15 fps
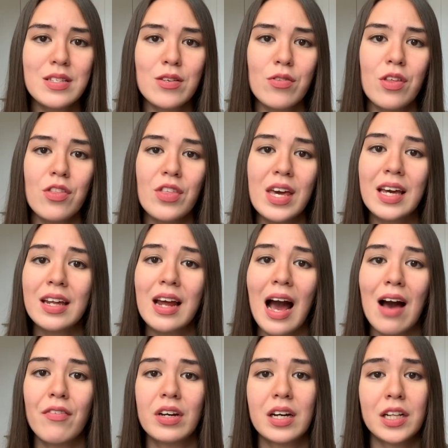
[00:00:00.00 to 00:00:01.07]
so that they can
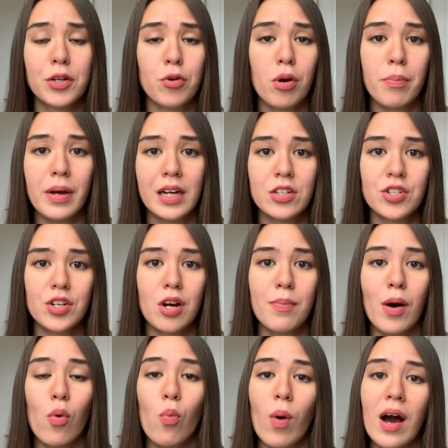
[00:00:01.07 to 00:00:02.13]
have a clearer picture
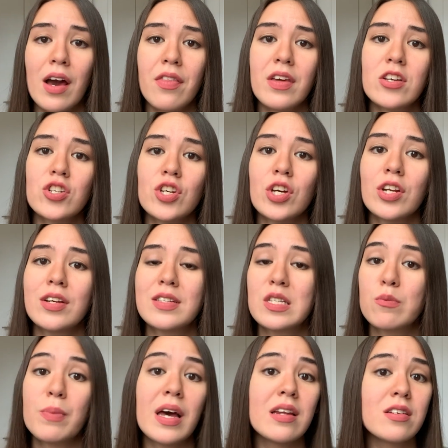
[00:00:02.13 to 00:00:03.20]
about why they should
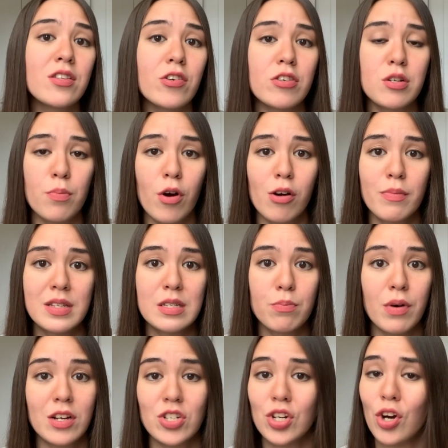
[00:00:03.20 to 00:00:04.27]
spend their department's
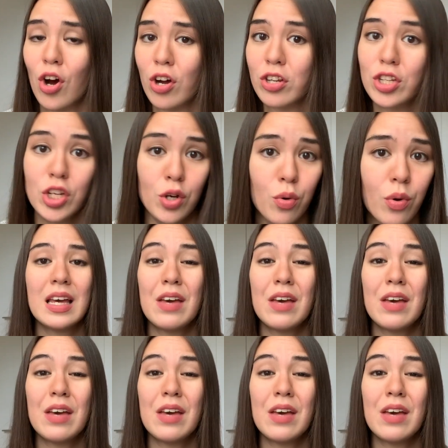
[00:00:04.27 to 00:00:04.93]
budget on you.